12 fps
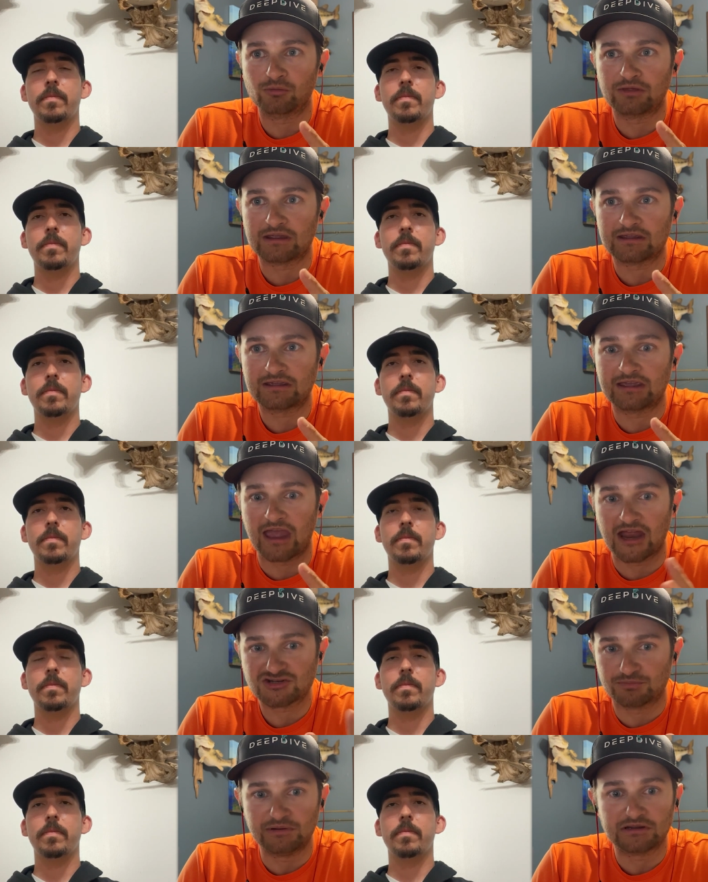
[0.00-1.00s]
Speaker 1: that
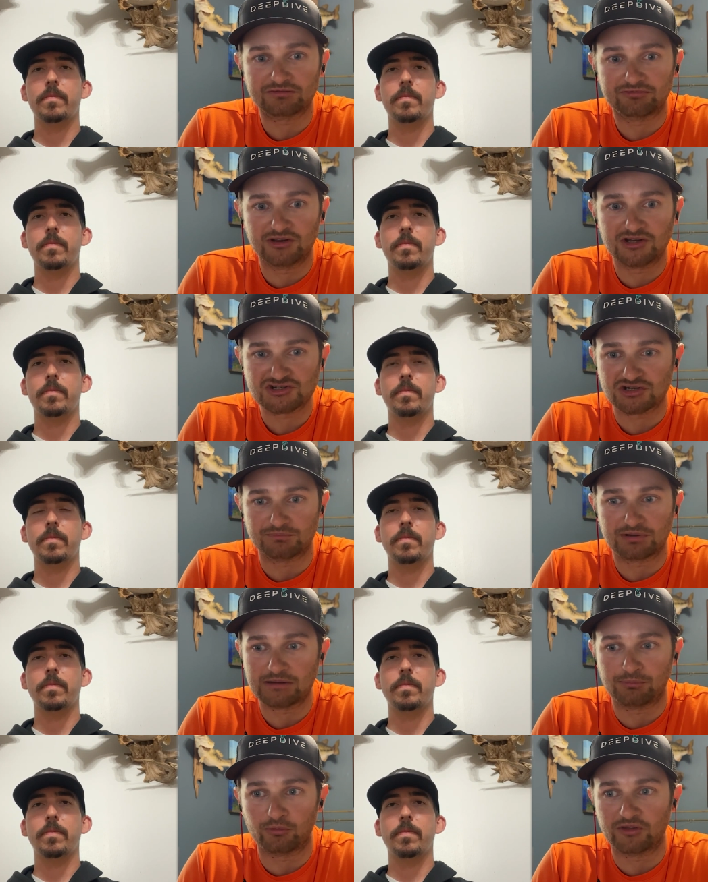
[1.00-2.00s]
catch big fish and
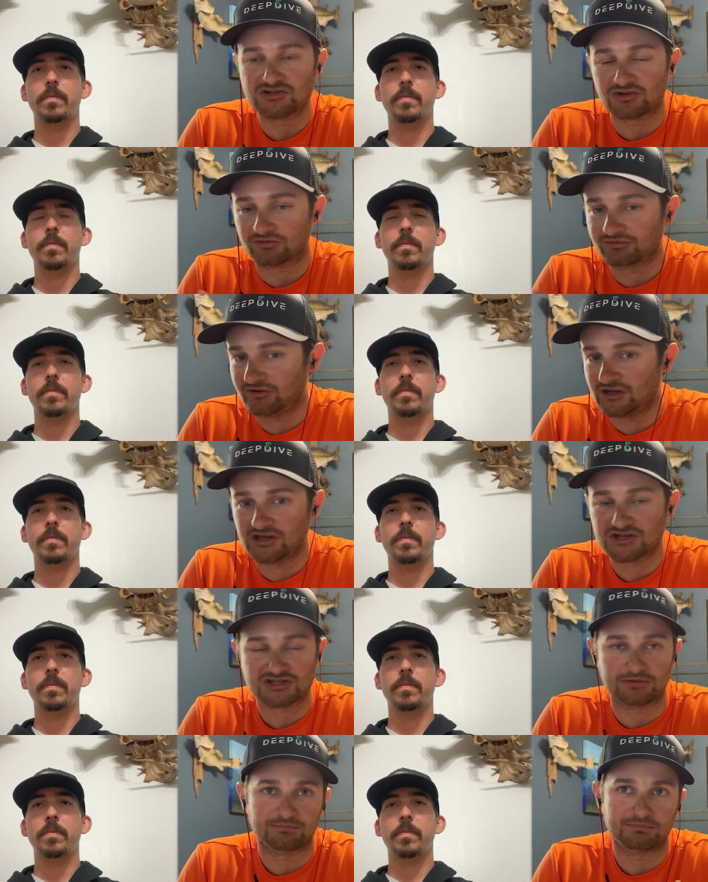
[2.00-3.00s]
people that just
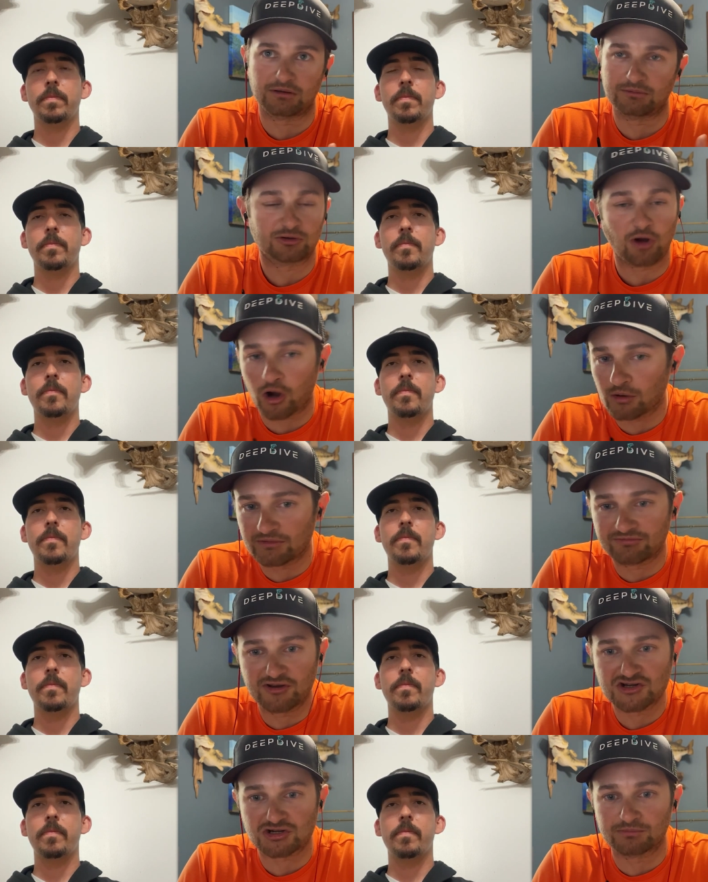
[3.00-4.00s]
fish and, and tournament
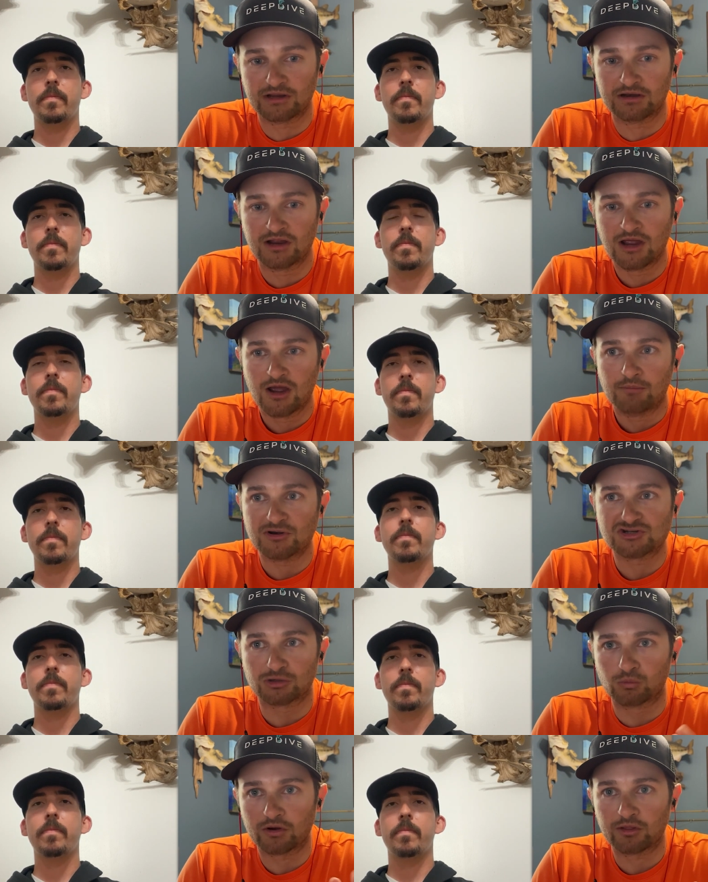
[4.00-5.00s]
fishermen
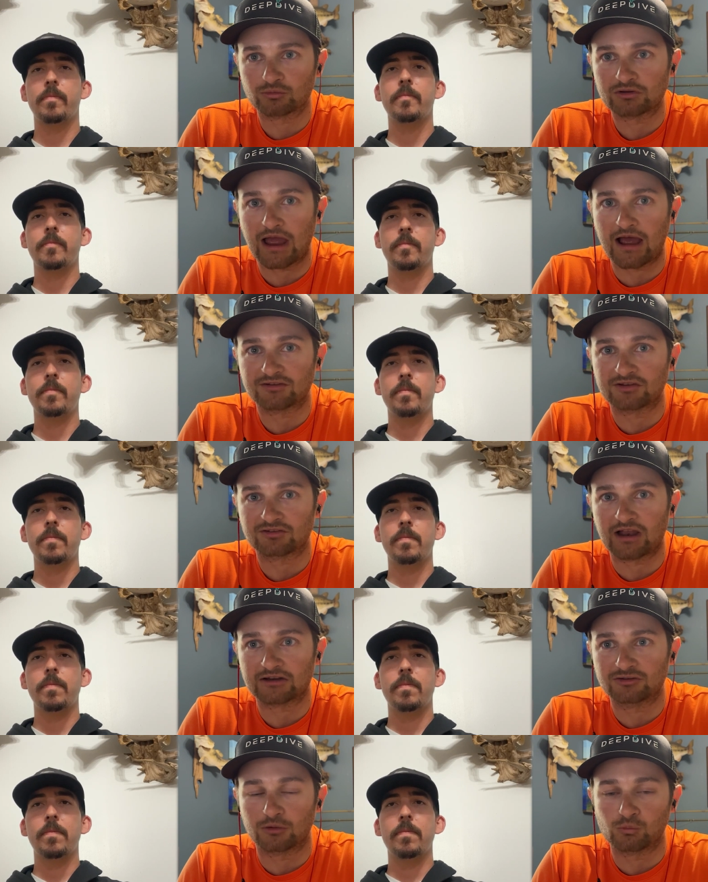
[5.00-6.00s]
but you're one of those guys that's
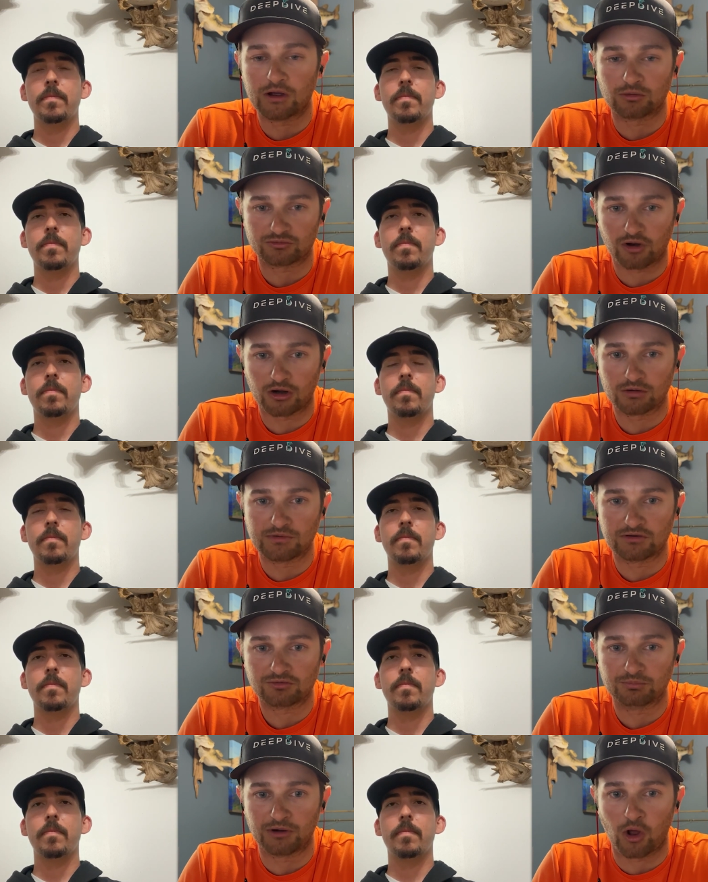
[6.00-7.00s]
like done well in
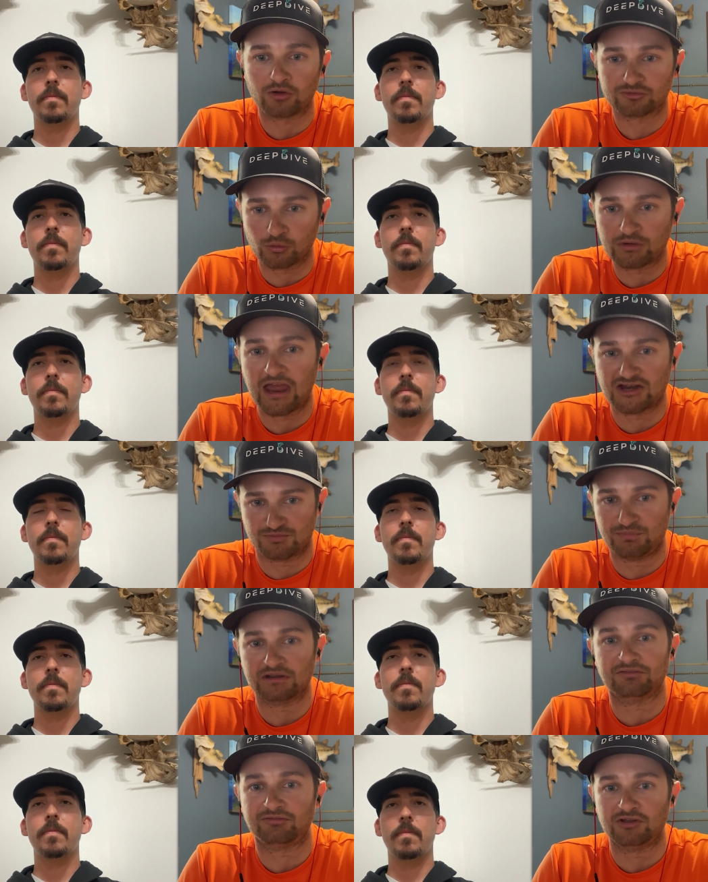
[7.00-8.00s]
tournaments but also catch
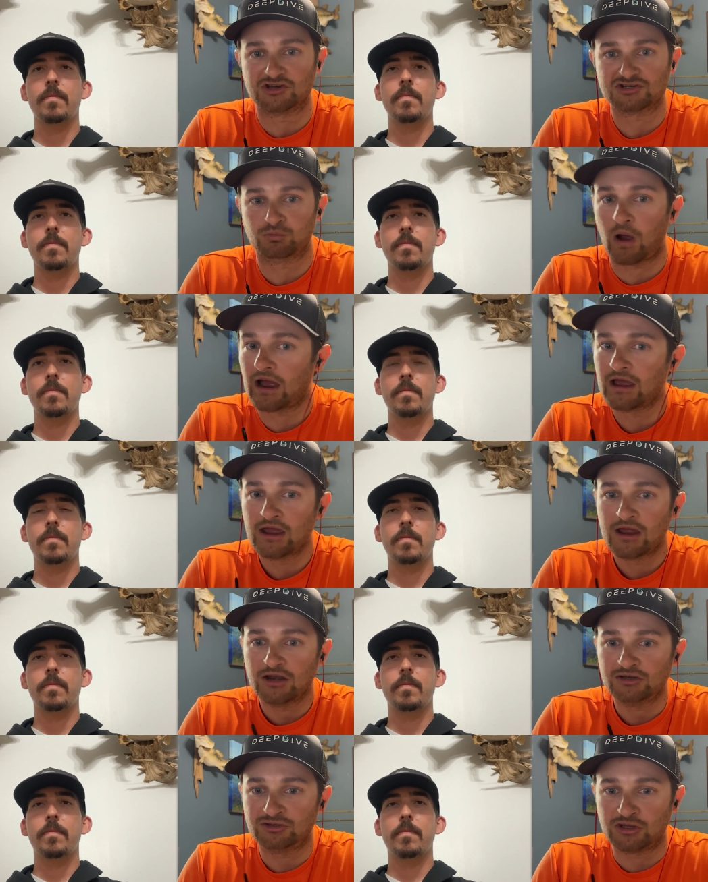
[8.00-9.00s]
big fish why
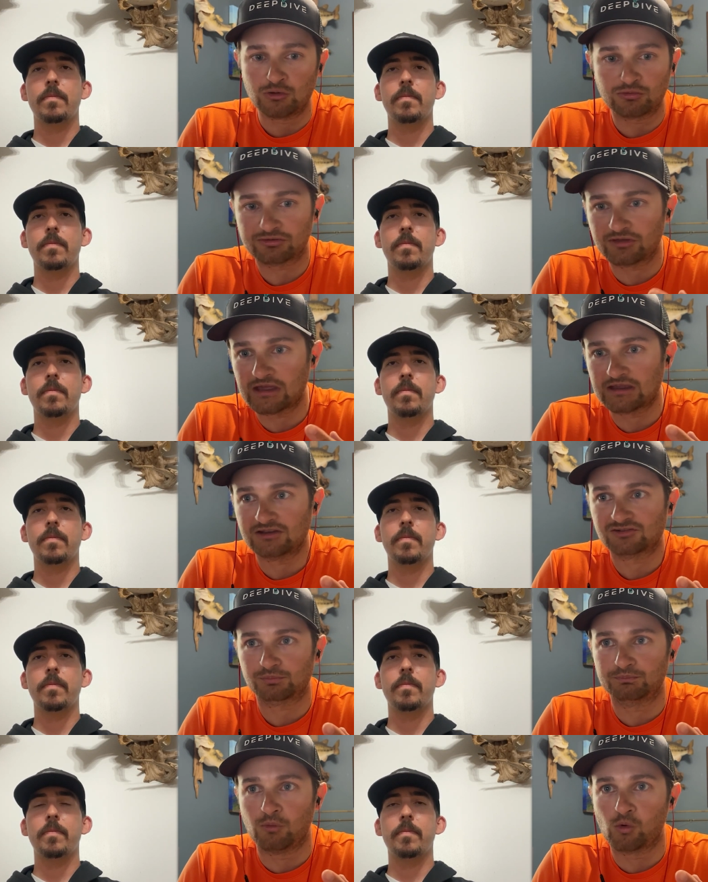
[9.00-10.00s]
do you think
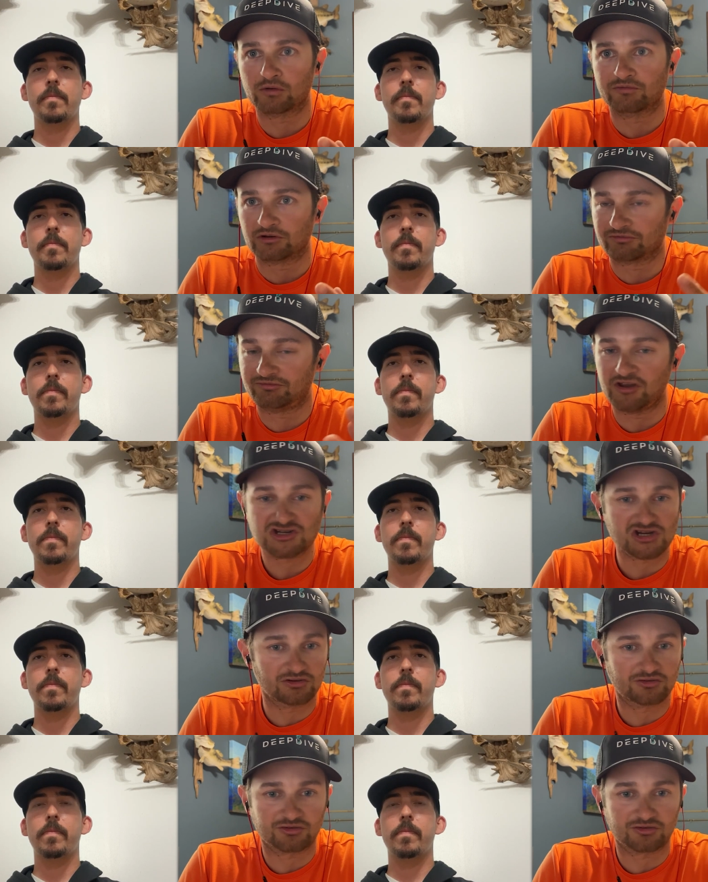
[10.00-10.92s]
it's more of your fishing